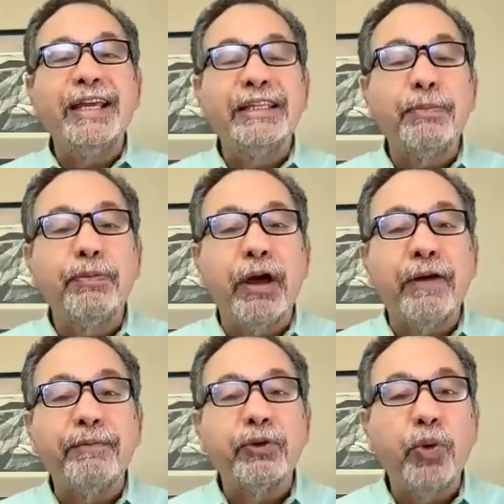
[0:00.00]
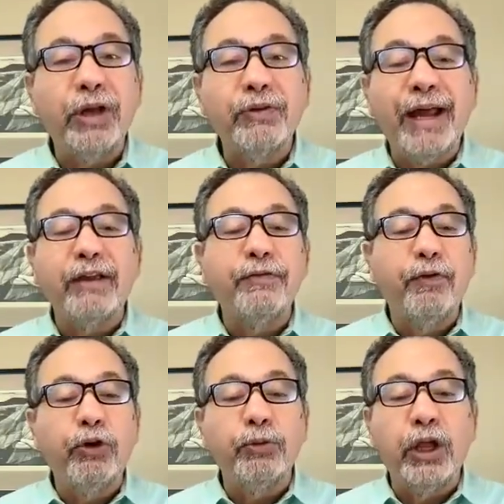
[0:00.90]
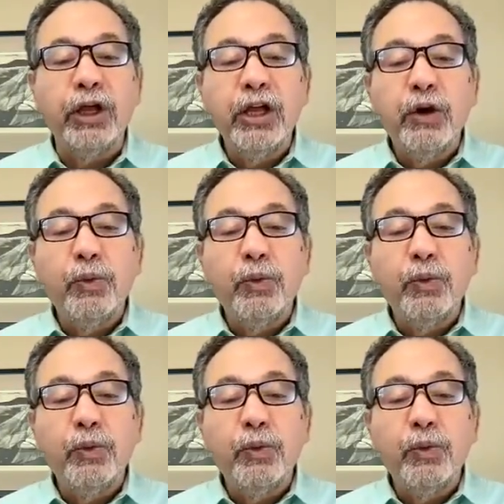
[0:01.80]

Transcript: in the quadratic formula,